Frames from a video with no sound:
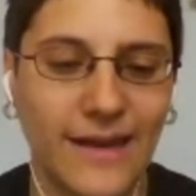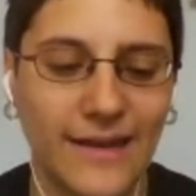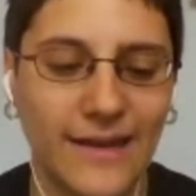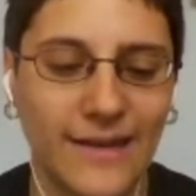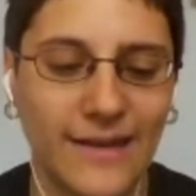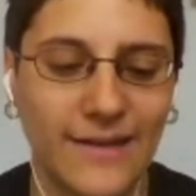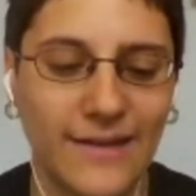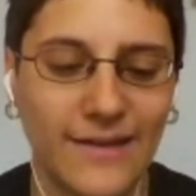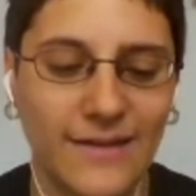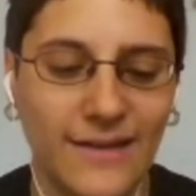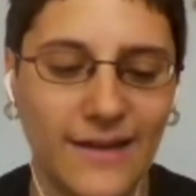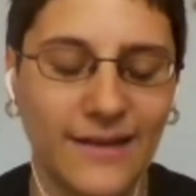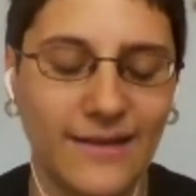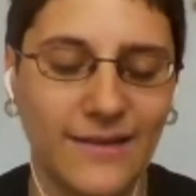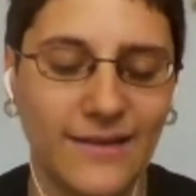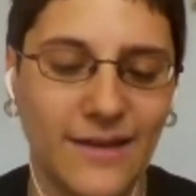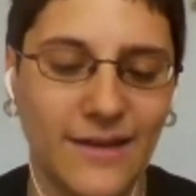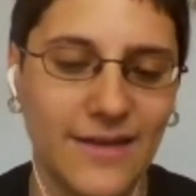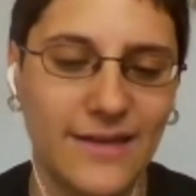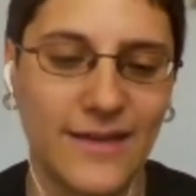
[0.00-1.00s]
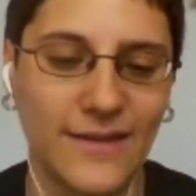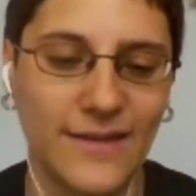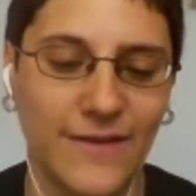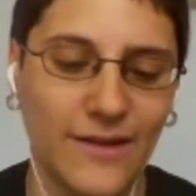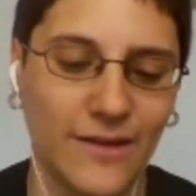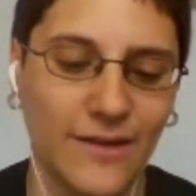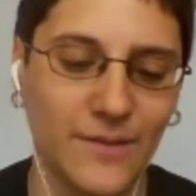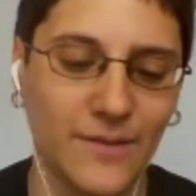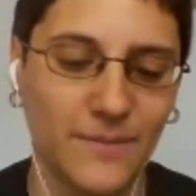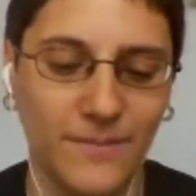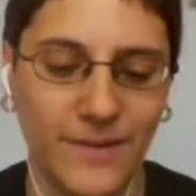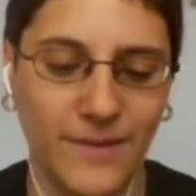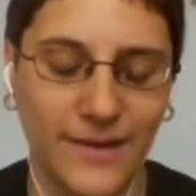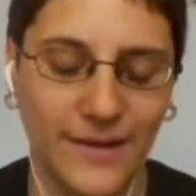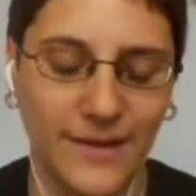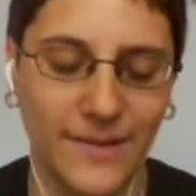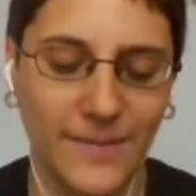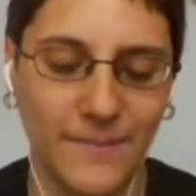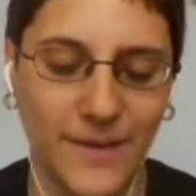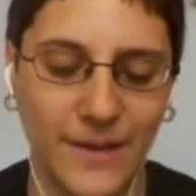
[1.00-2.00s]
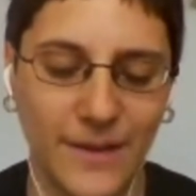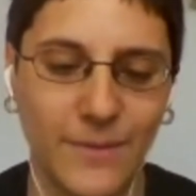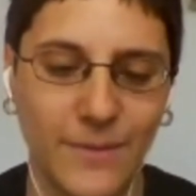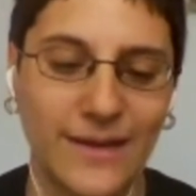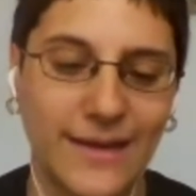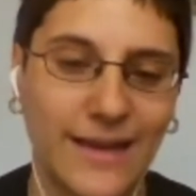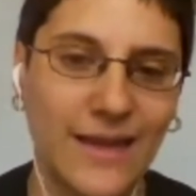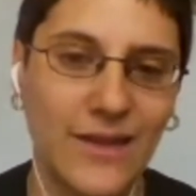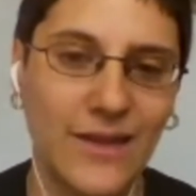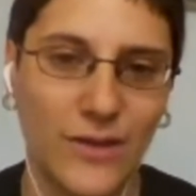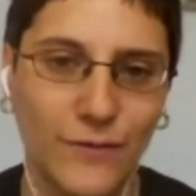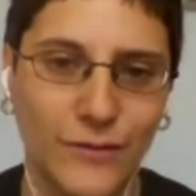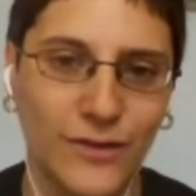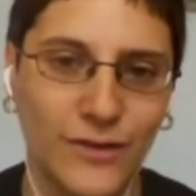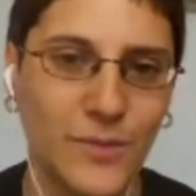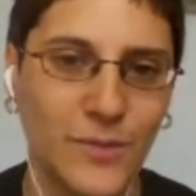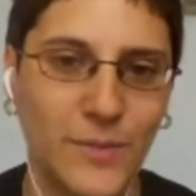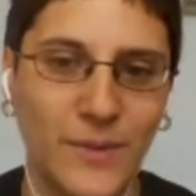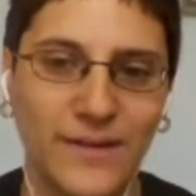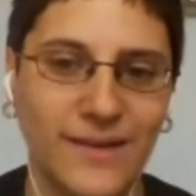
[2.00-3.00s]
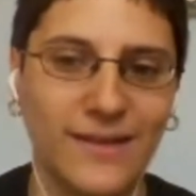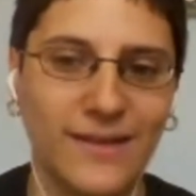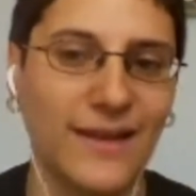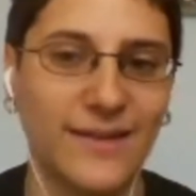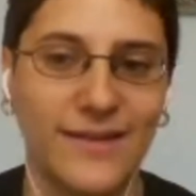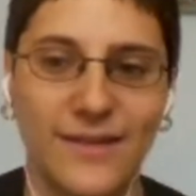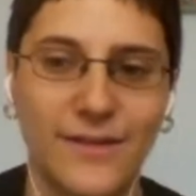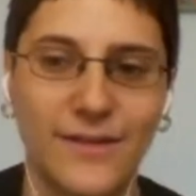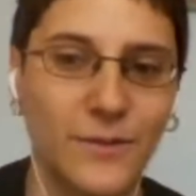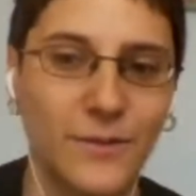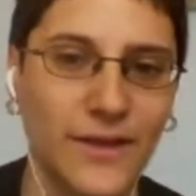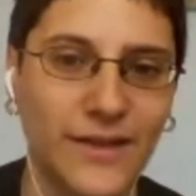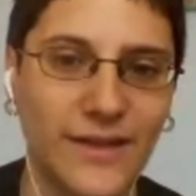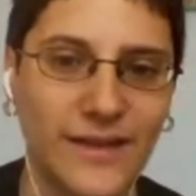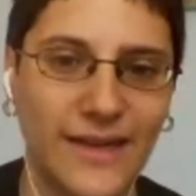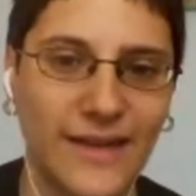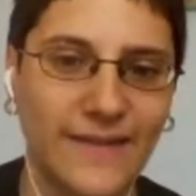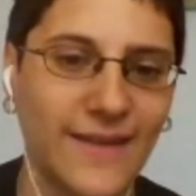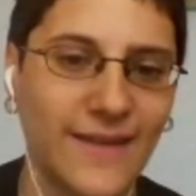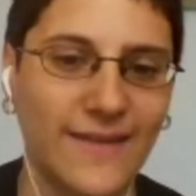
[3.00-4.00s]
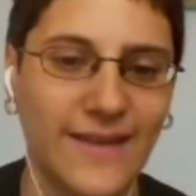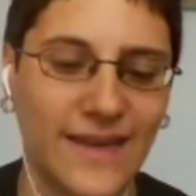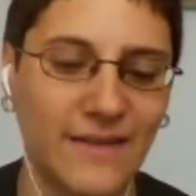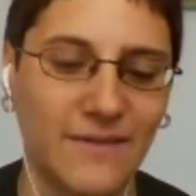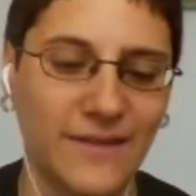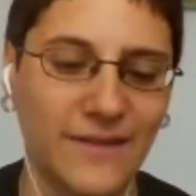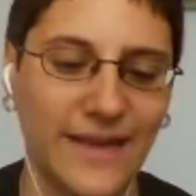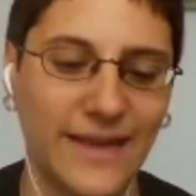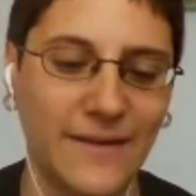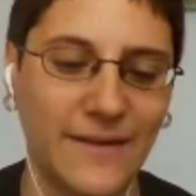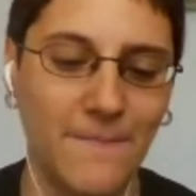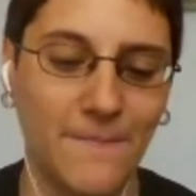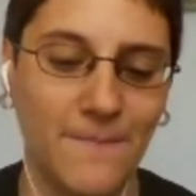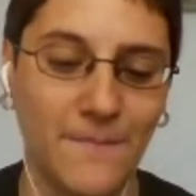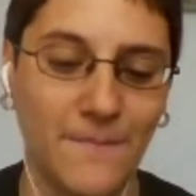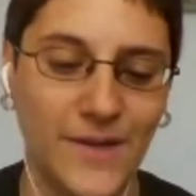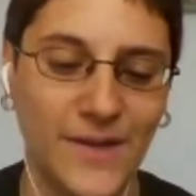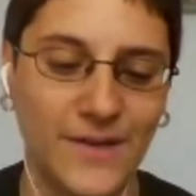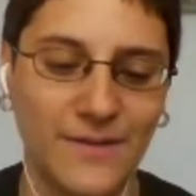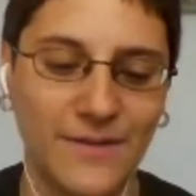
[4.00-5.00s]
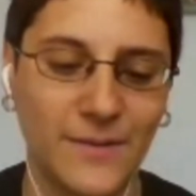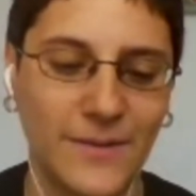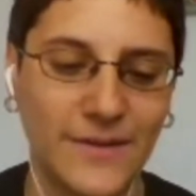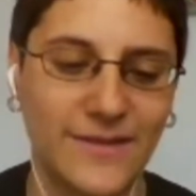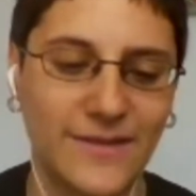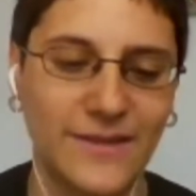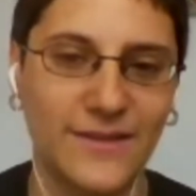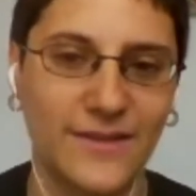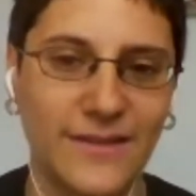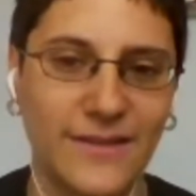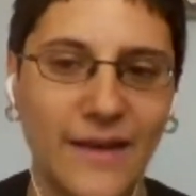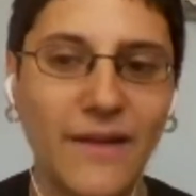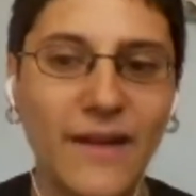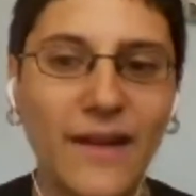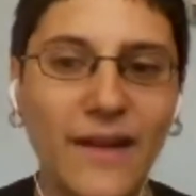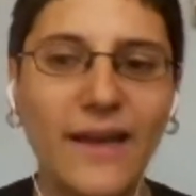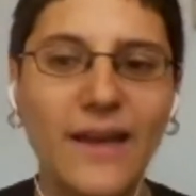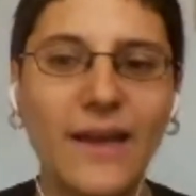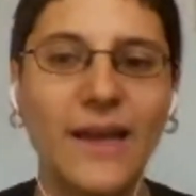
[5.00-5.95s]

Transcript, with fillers: and they started giving her um, like medication for lupus, and that didn't work, and then they were like, hmm, we don't know what to do now.